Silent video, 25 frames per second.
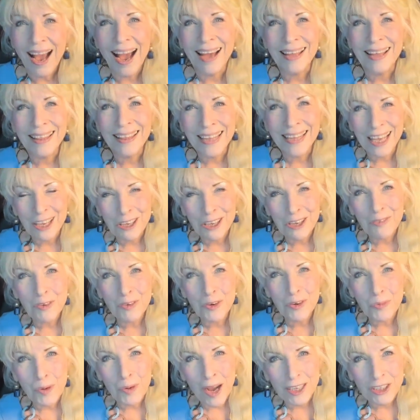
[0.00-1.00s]
I thank you
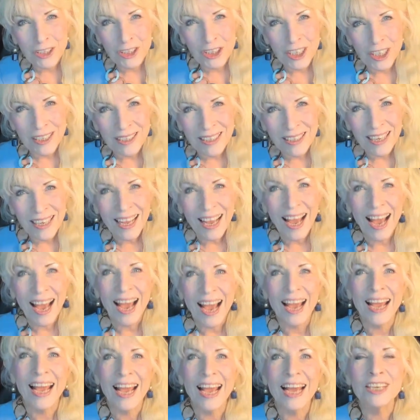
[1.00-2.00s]
for watching.
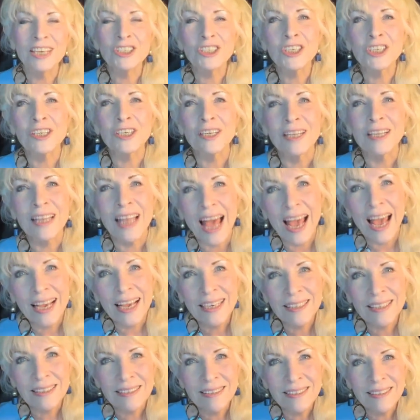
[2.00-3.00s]
I ask you to
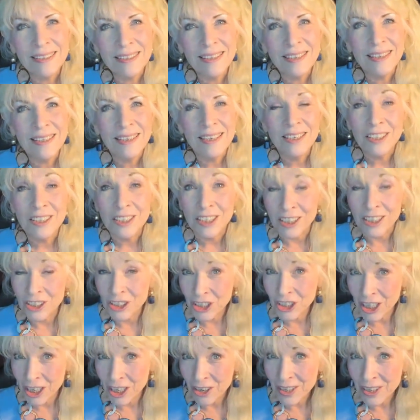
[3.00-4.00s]
like, to
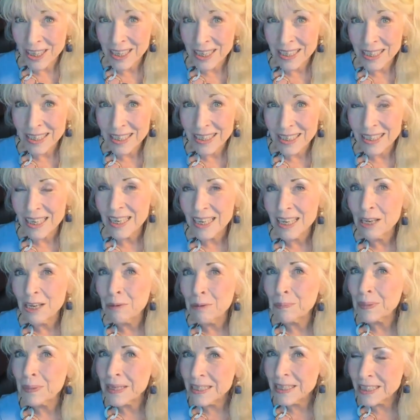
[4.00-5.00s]
share this.
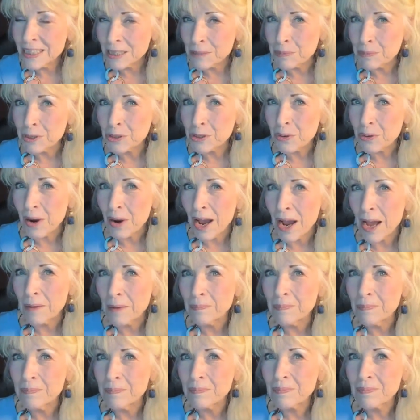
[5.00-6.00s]
Please
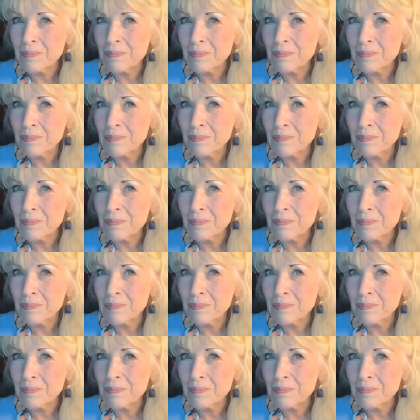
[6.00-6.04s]
subscribe.